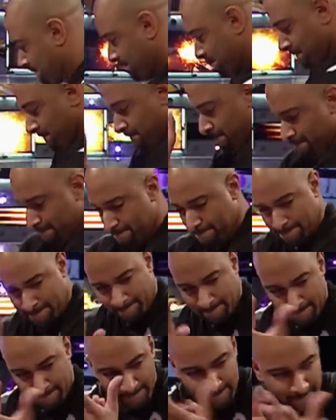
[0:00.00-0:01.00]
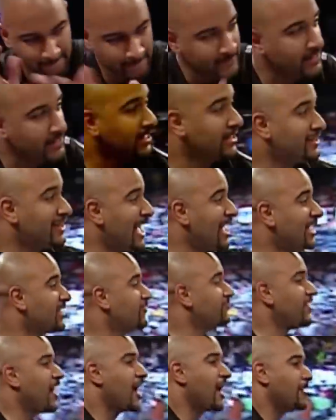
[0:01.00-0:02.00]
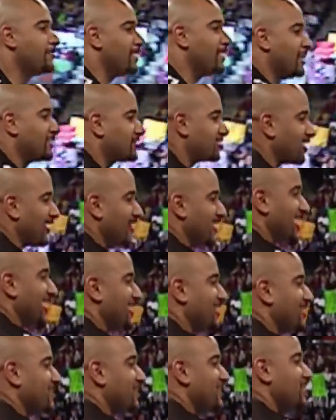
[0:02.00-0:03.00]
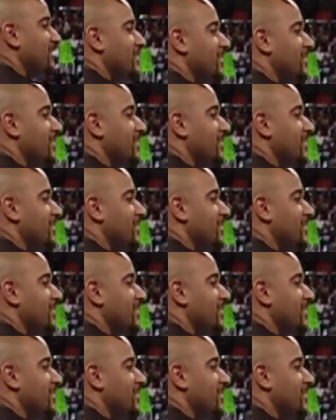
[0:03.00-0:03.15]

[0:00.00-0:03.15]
Match 18 Raw Royal Rumble qualifier.